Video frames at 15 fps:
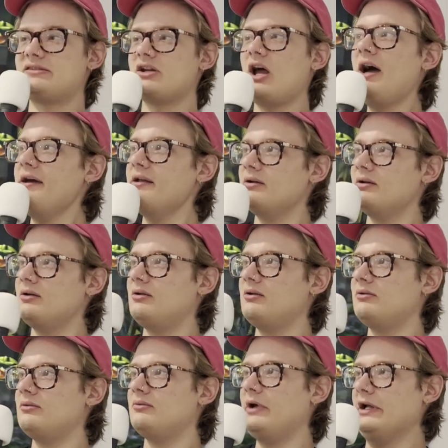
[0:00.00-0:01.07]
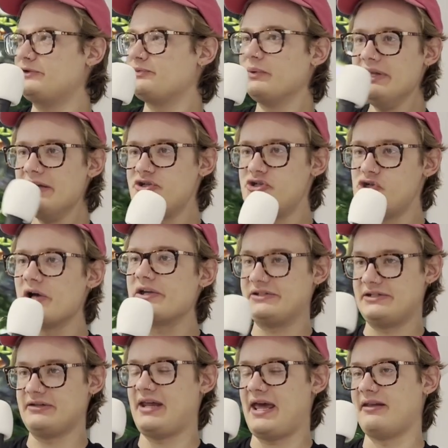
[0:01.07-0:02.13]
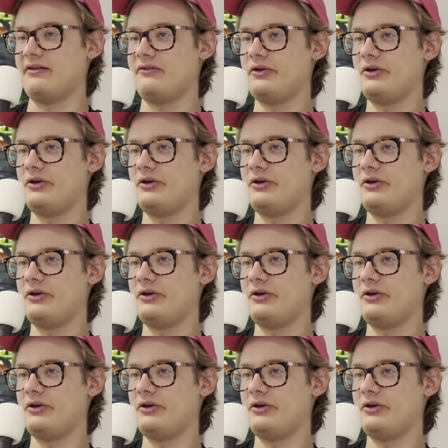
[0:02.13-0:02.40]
really just a tent.